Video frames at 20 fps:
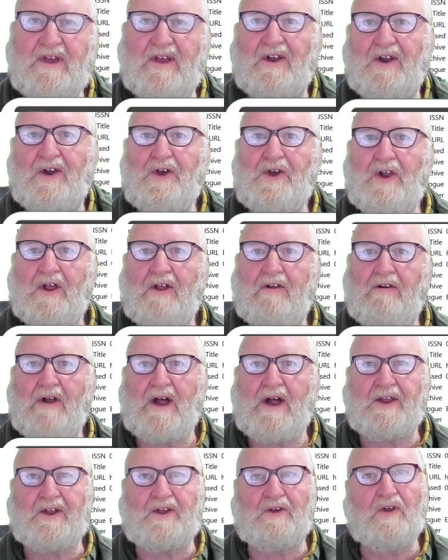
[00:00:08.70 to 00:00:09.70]
earlier
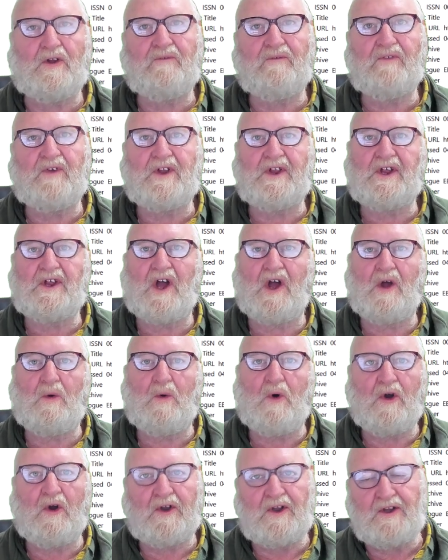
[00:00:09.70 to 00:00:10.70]
article and video
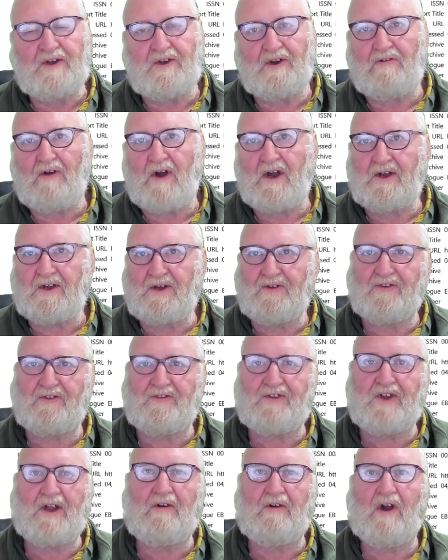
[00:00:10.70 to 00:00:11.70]
on integrating
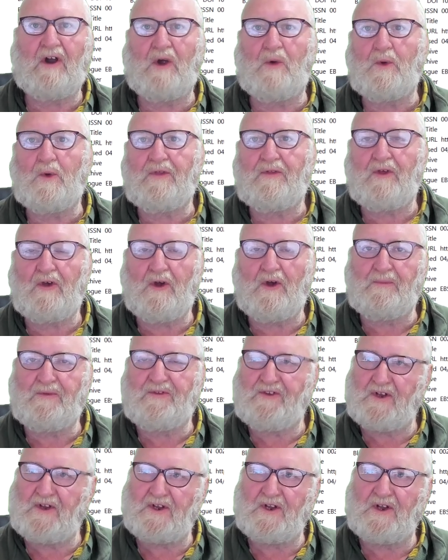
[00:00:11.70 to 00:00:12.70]
Zotero with
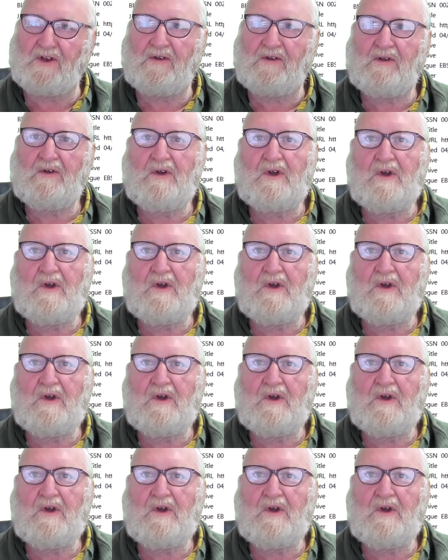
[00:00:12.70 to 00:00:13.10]
Obsidian,